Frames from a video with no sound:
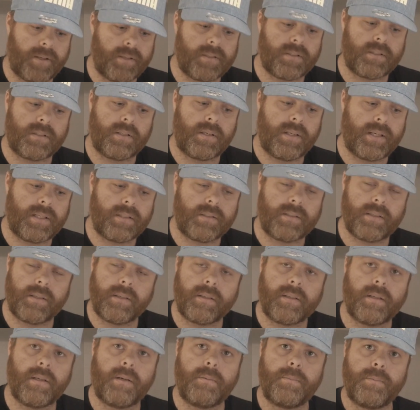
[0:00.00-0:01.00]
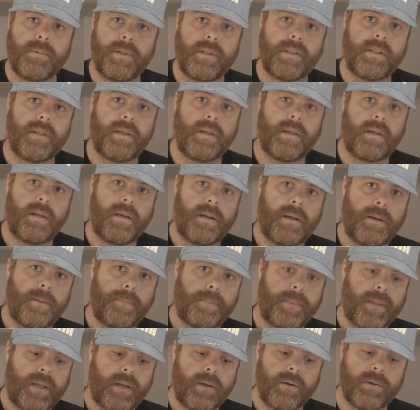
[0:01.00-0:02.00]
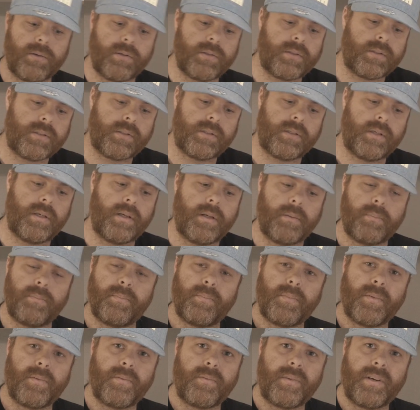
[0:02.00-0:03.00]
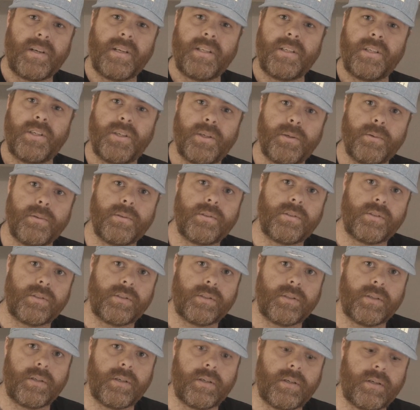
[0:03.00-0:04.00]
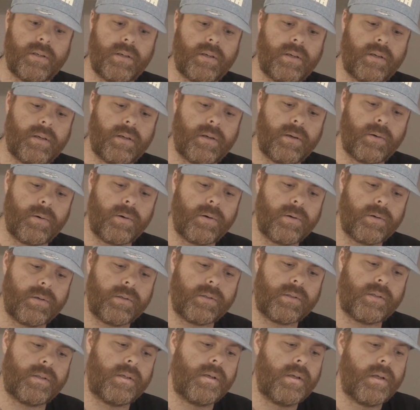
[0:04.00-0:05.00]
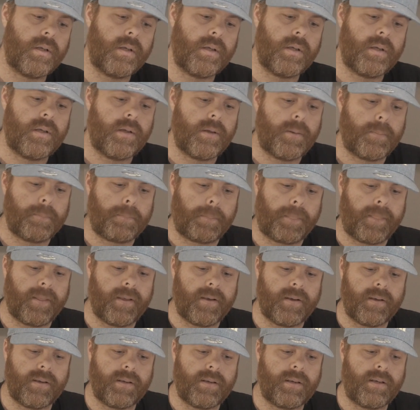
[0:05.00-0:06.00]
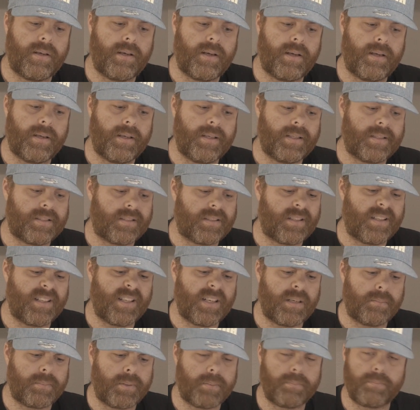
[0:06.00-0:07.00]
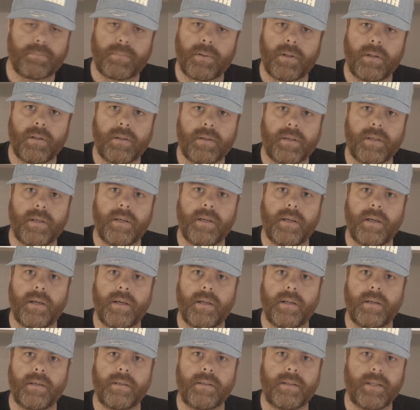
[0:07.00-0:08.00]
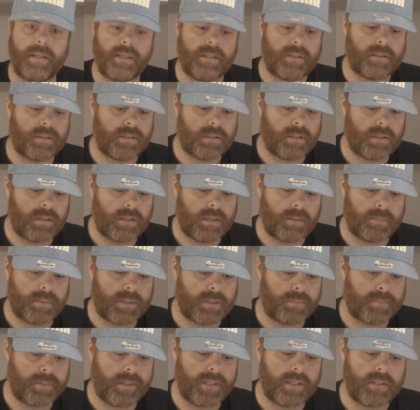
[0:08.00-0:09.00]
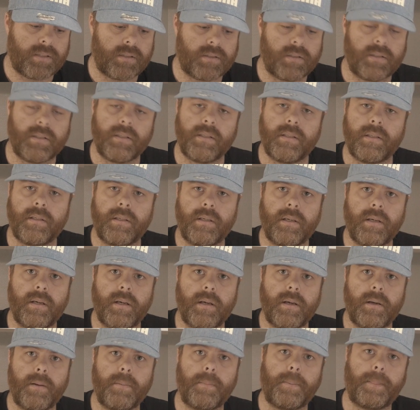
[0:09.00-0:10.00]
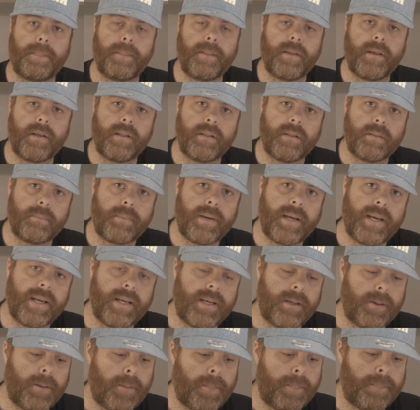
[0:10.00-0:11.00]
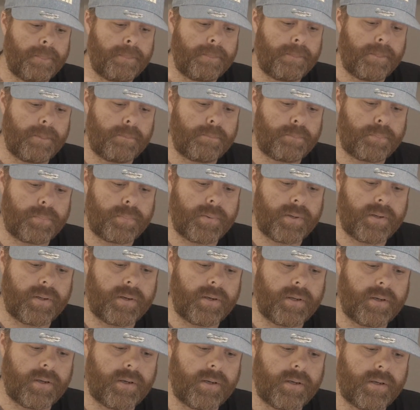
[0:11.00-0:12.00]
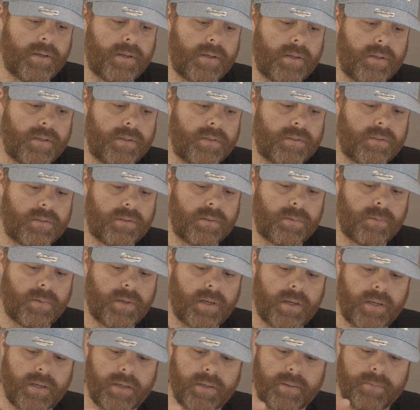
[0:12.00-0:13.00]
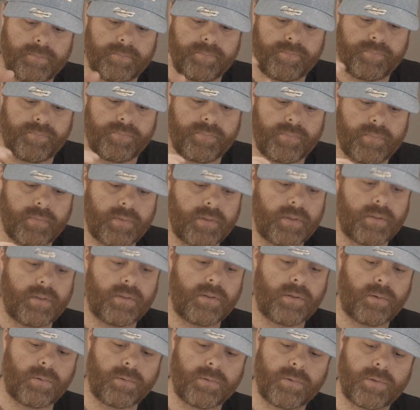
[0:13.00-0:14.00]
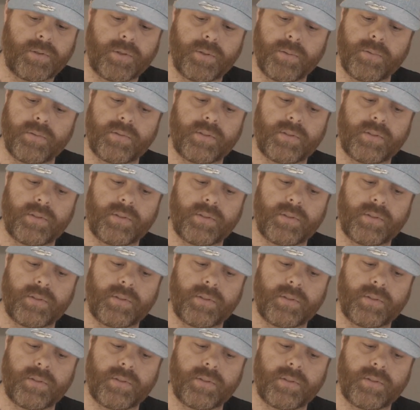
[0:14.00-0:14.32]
lens here come with a hood, a really huge hood. It's a little bit bulky and takes a little bit space in the bag, but so I don't use